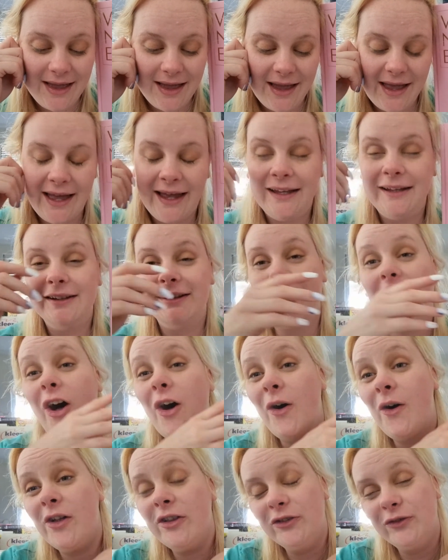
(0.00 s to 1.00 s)
And
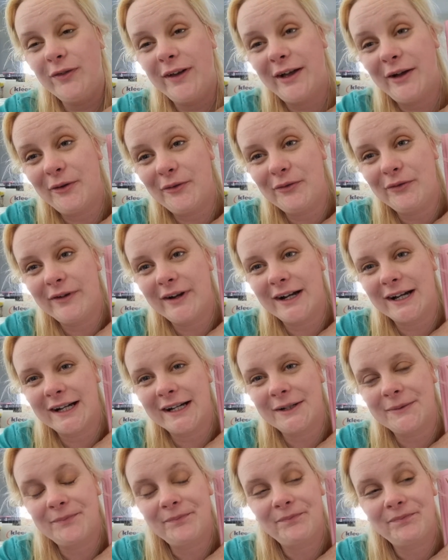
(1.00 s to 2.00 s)
all 12
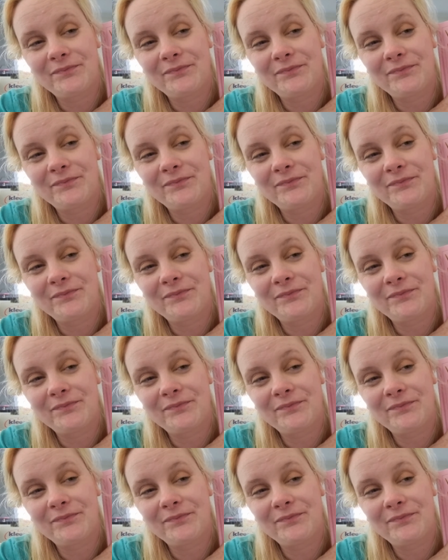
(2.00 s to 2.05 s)
were